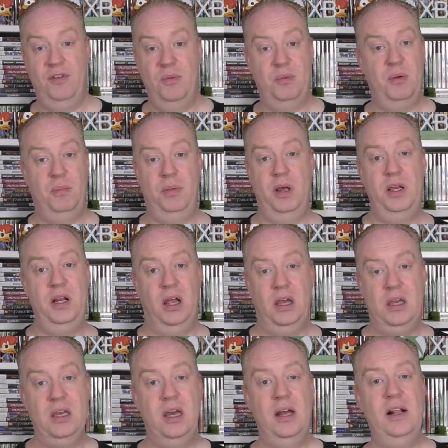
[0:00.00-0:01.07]
of them
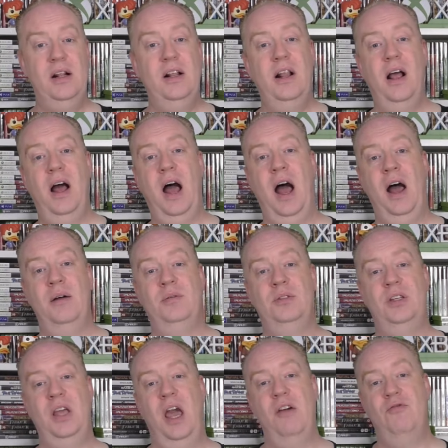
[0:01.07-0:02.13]
completely.
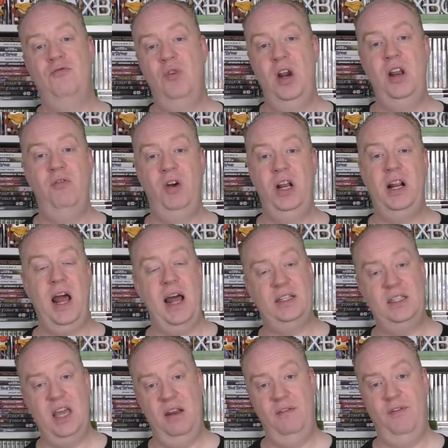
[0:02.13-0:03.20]
So yeah, really glad
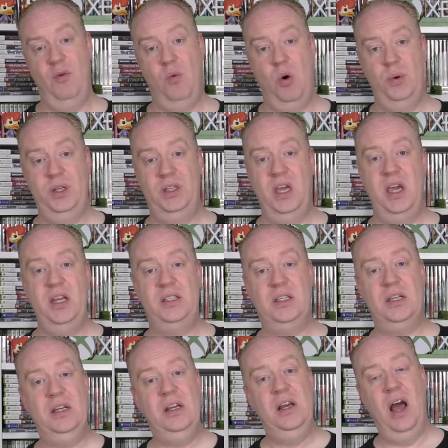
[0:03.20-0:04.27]
to get them for what we did.
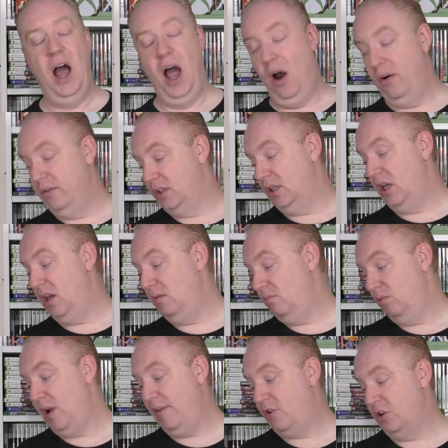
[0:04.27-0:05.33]
Obviously,
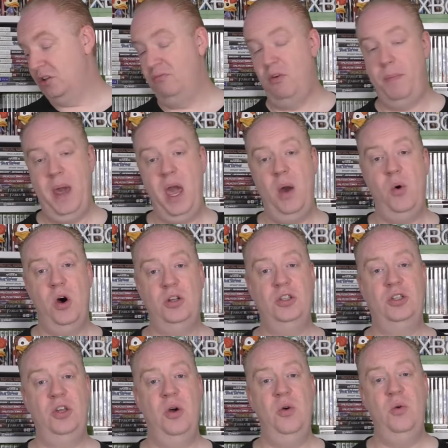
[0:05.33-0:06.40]
we have got some repair work
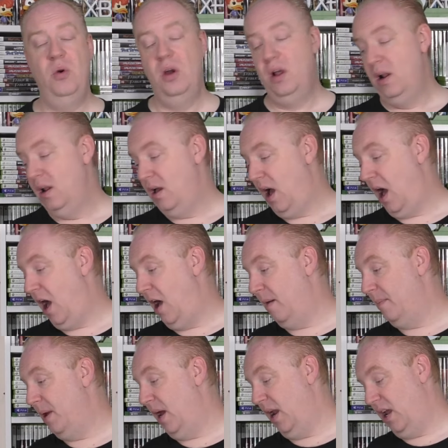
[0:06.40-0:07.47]
to do,
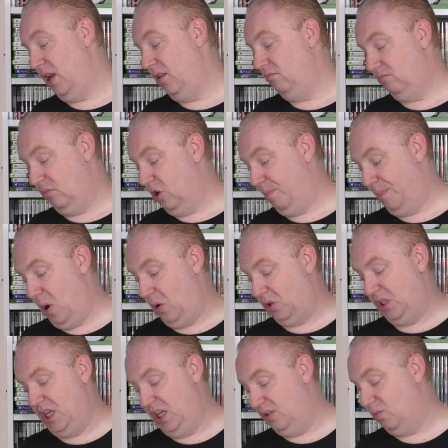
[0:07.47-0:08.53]
and then the
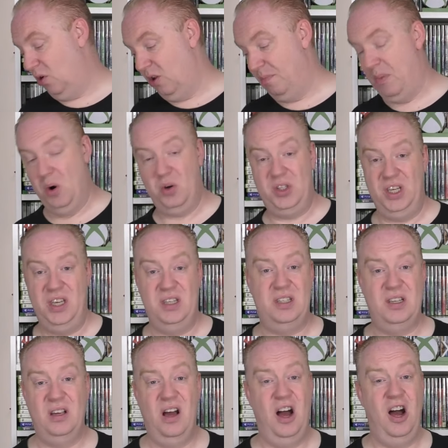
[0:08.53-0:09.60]
box is what the box
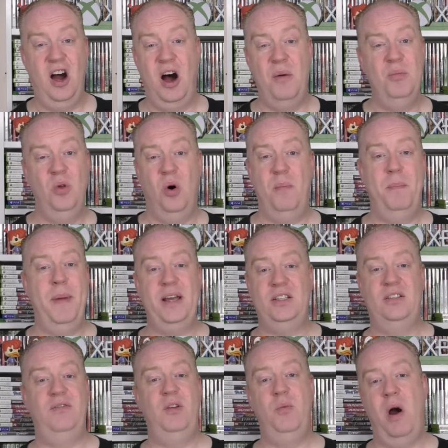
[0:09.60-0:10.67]
is. I'm not
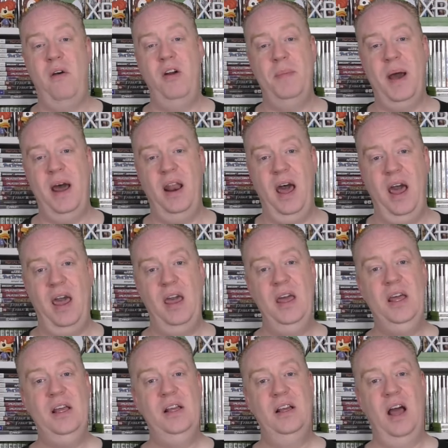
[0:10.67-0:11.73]
massively worried about that.
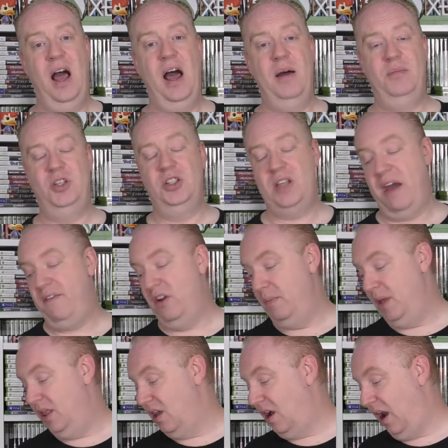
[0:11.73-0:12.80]
Just having
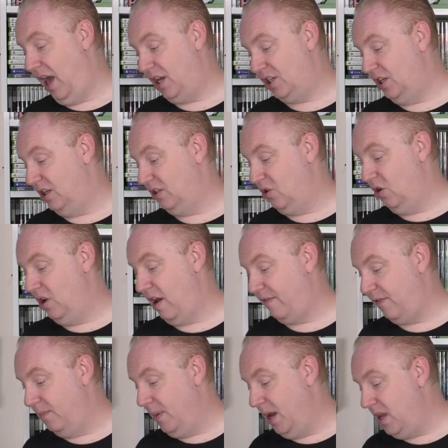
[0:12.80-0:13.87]
them in the collection is good
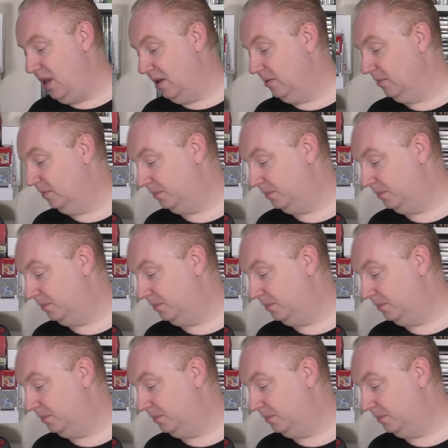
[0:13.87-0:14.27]
enough for me.